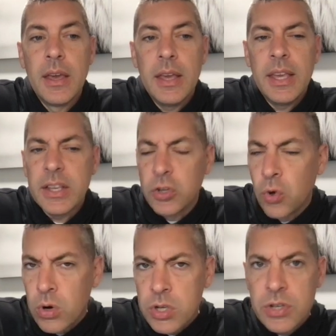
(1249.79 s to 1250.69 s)
He
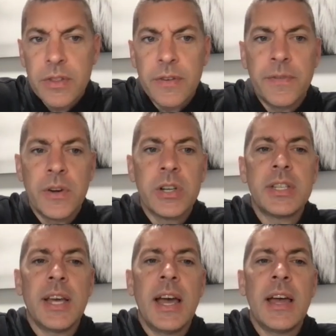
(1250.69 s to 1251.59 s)
ignores her the first
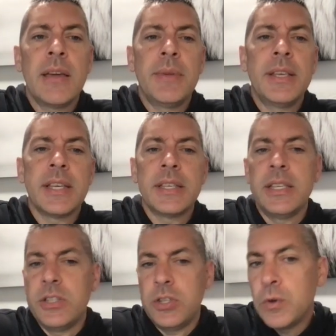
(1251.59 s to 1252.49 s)
time. He says
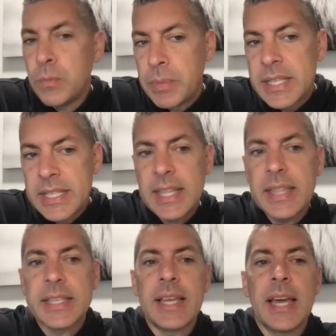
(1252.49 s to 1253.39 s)
he's too busy
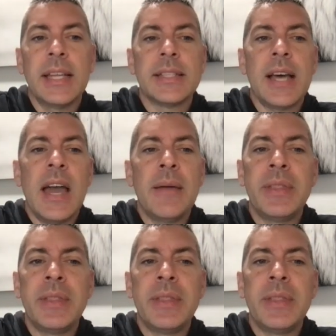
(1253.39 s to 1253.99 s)
the second time.